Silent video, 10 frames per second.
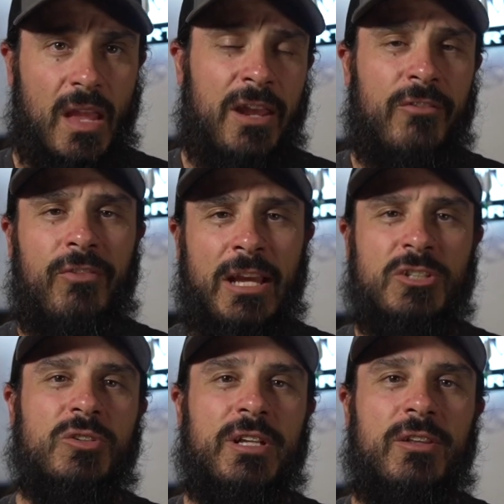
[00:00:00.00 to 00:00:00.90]
And
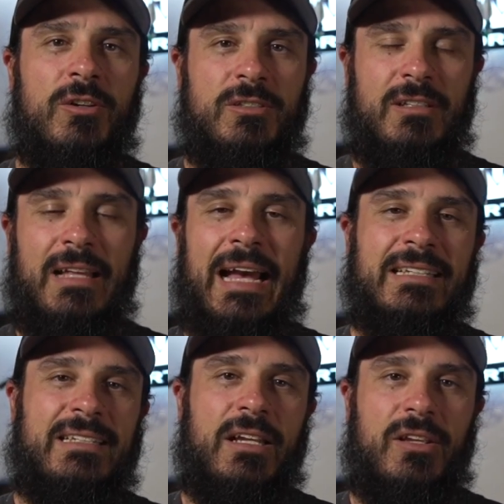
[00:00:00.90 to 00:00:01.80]
eventually those
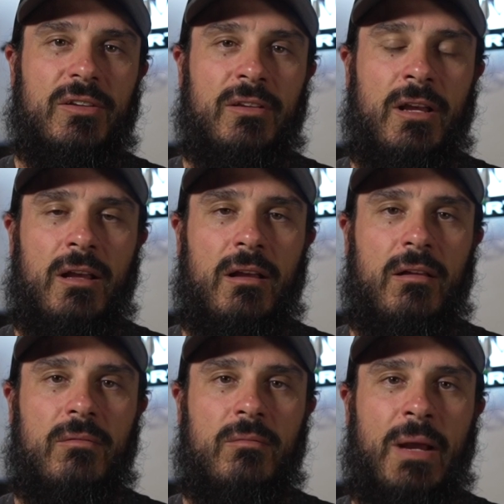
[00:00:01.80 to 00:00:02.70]
elastic
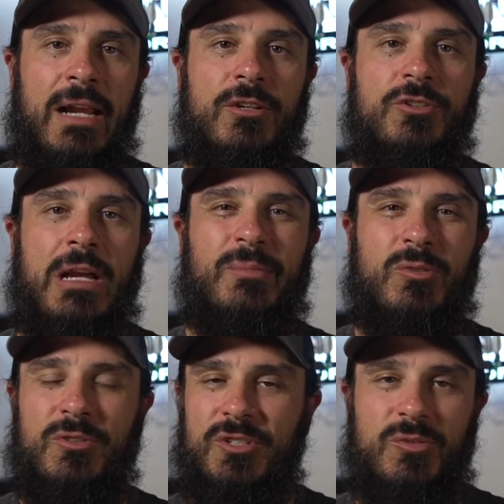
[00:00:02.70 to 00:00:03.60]
bino straps
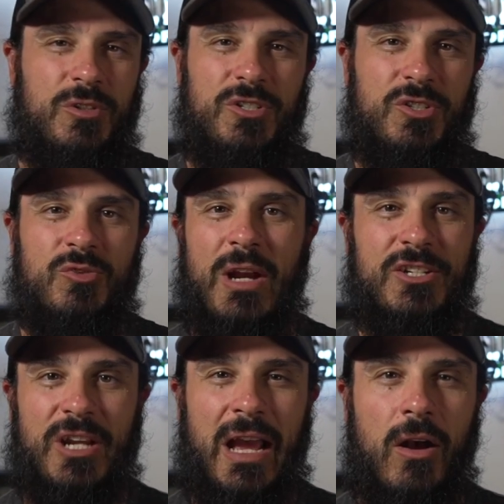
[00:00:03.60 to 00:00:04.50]
would
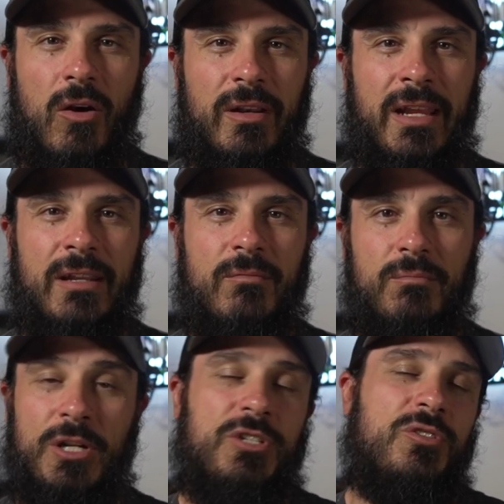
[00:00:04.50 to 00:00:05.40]
stretch out, and
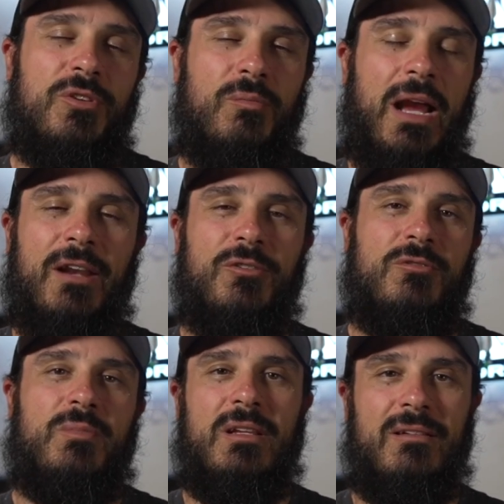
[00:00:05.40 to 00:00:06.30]
pretty soon your binos
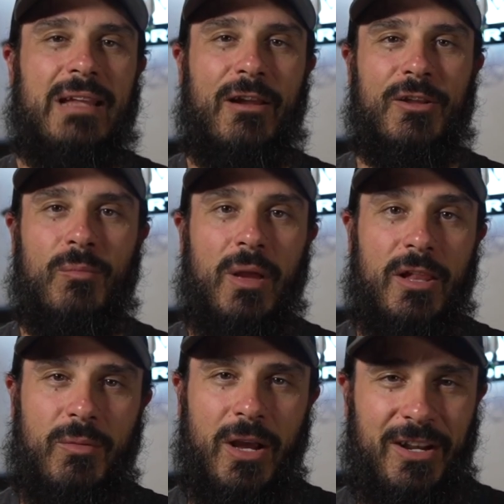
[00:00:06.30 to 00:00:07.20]
would be down at your
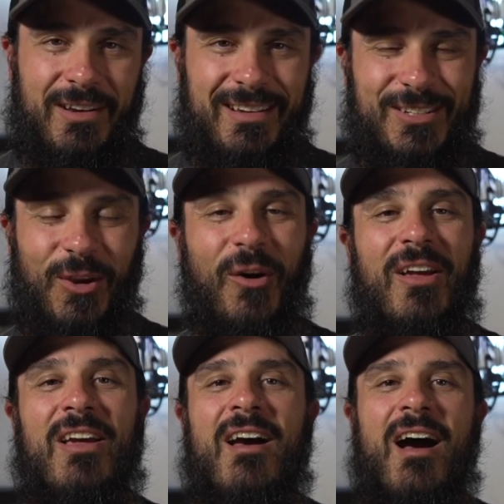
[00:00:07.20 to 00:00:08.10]
belly button. So
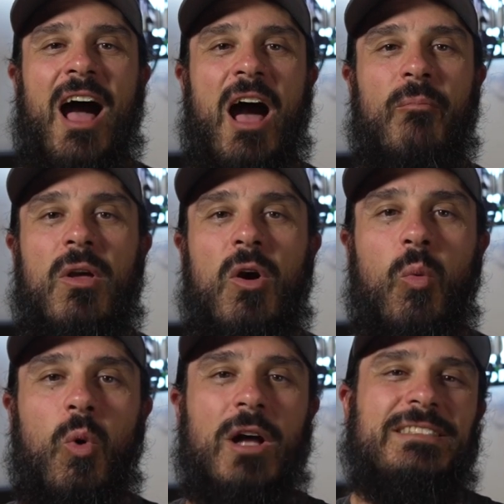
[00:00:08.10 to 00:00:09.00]

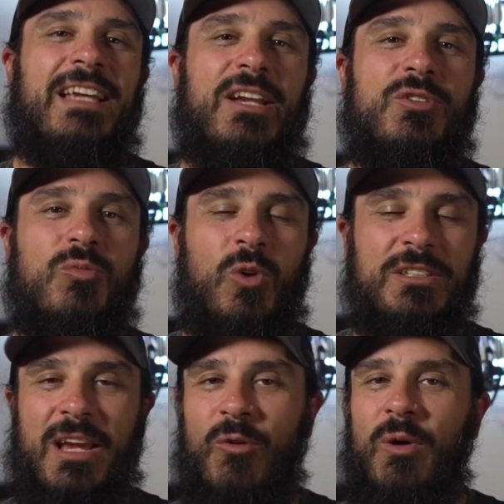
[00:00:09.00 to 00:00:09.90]
once
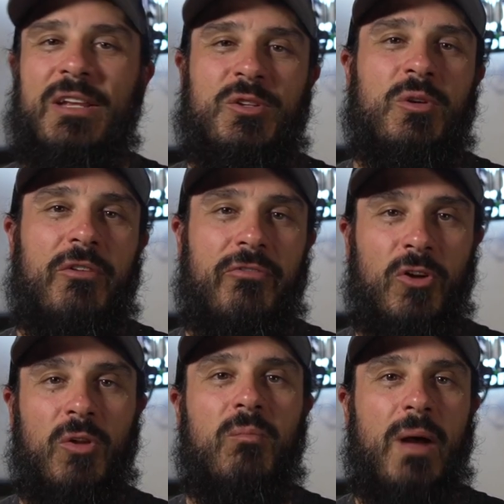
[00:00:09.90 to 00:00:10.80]
I went to a
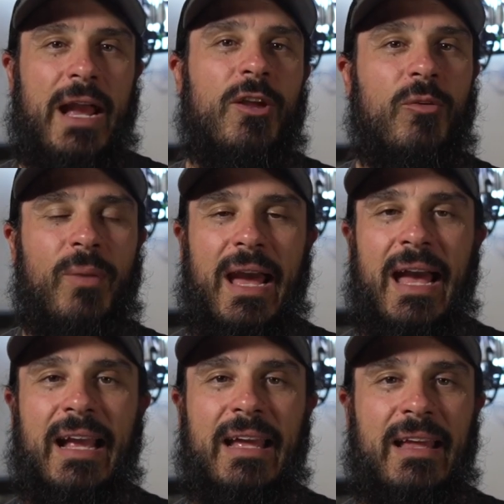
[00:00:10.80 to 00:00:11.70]
full bino
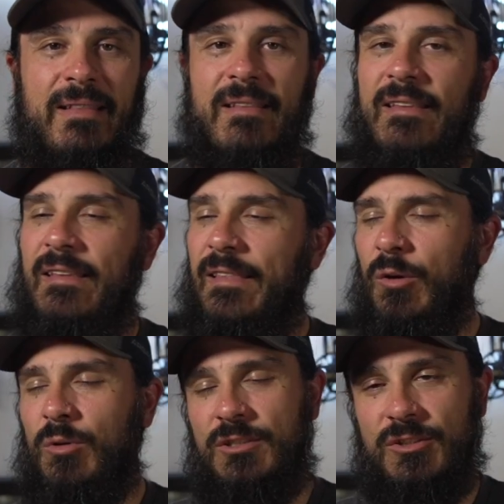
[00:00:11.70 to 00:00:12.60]
pack,
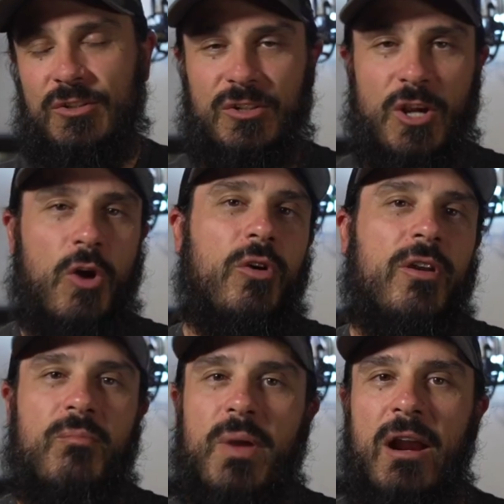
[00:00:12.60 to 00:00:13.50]
there was no
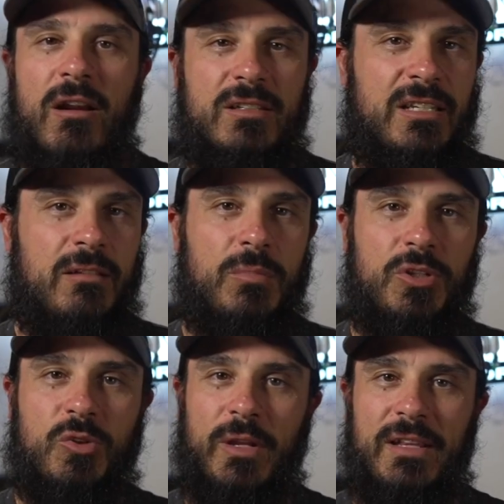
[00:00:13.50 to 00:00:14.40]
comparison
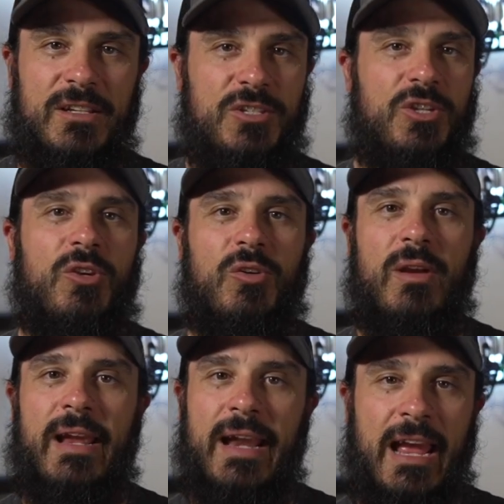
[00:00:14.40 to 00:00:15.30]
between the
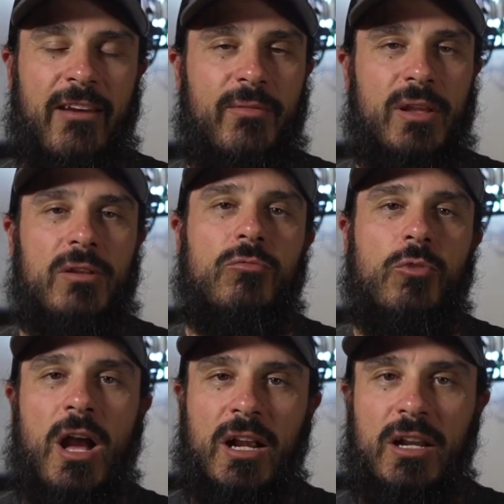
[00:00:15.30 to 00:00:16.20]
two, and I have been
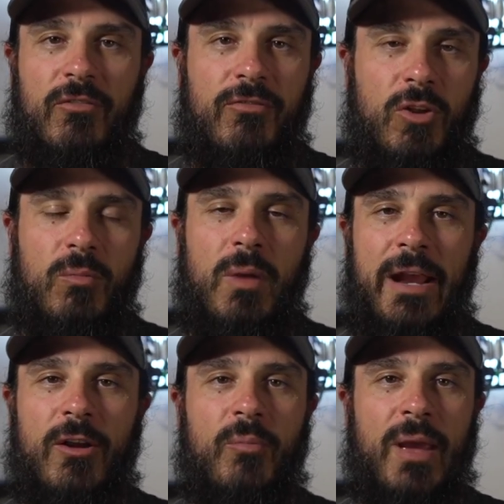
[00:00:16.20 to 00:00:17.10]
rocking a full
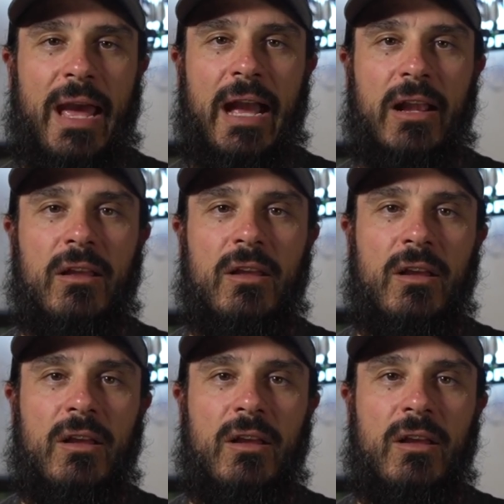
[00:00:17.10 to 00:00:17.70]
bino pack